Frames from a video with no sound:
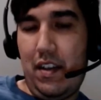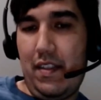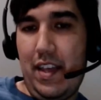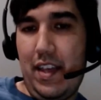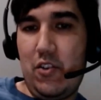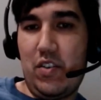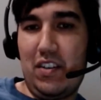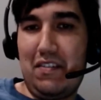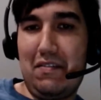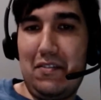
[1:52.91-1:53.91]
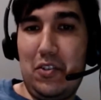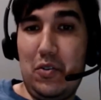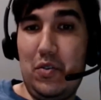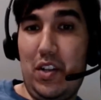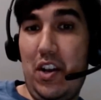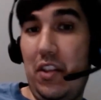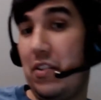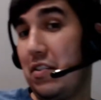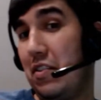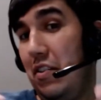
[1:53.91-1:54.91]
and then you can choose
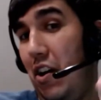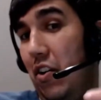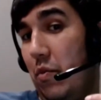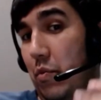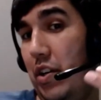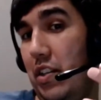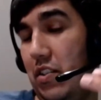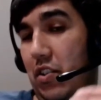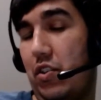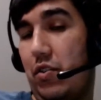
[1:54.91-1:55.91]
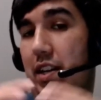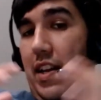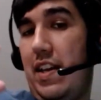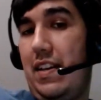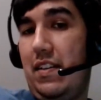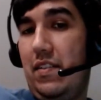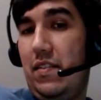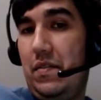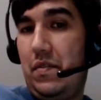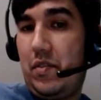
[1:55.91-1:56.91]
another call or put to create a
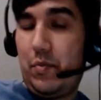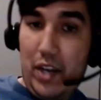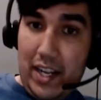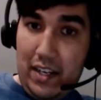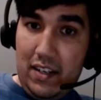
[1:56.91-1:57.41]
spread.